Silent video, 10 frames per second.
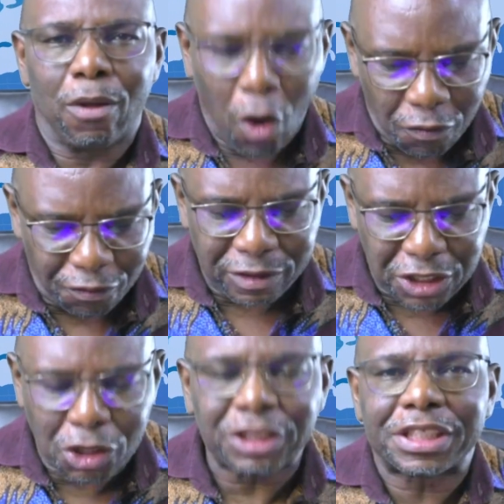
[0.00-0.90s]
of
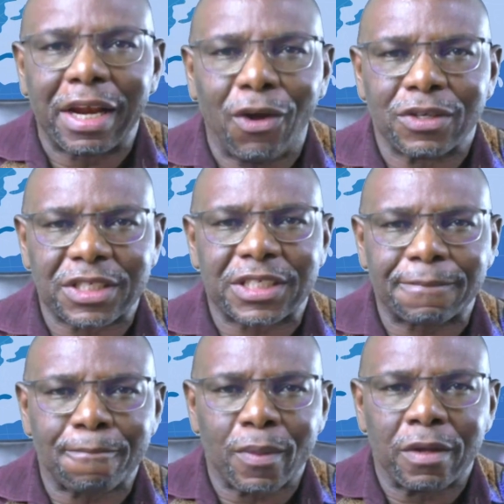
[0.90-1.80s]
such a loss
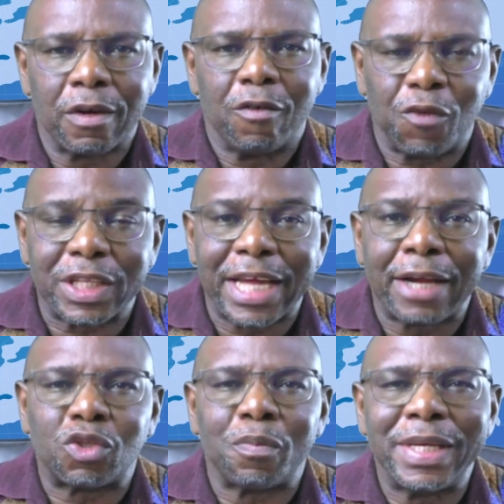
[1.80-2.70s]
for
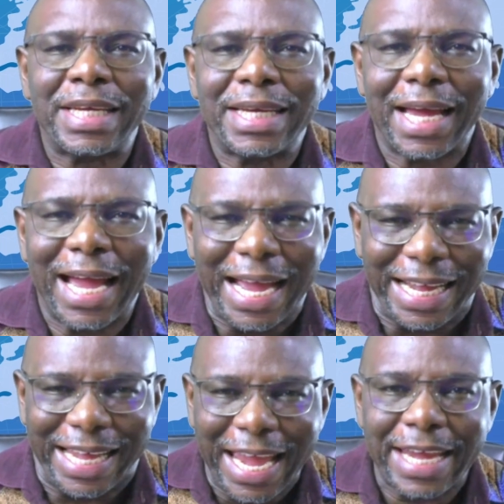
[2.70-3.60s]
there to be a
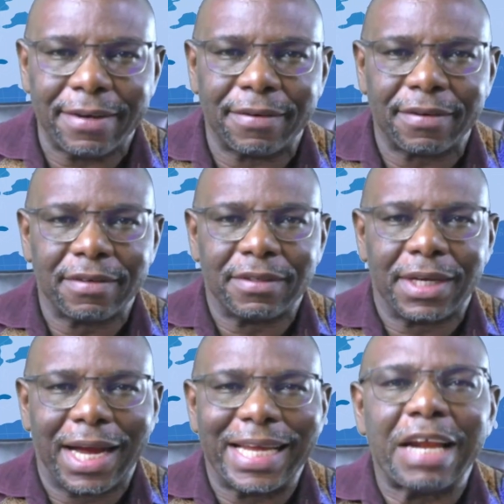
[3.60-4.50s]
gain,
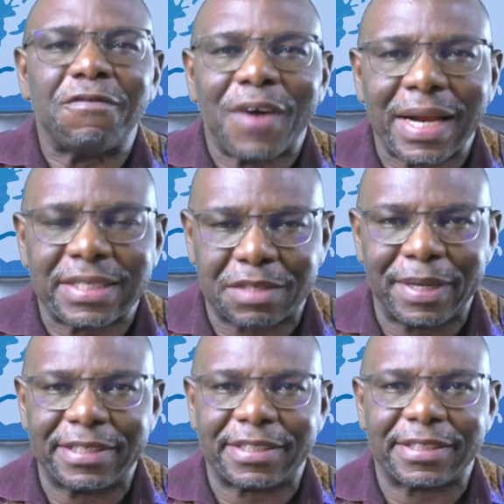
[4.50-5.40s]
an
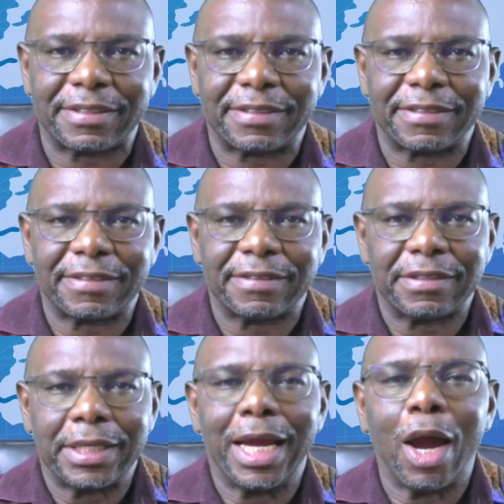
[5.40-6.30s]
advancement,
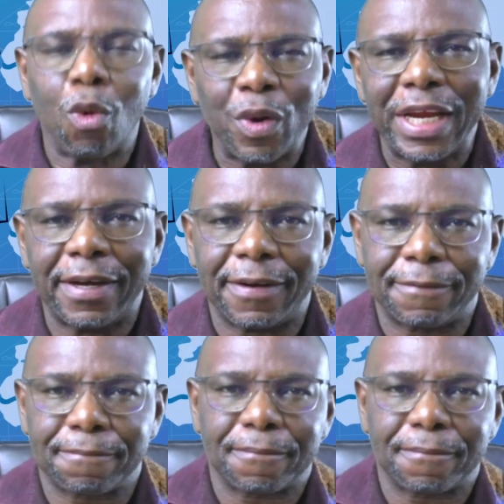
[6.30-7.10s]
a win.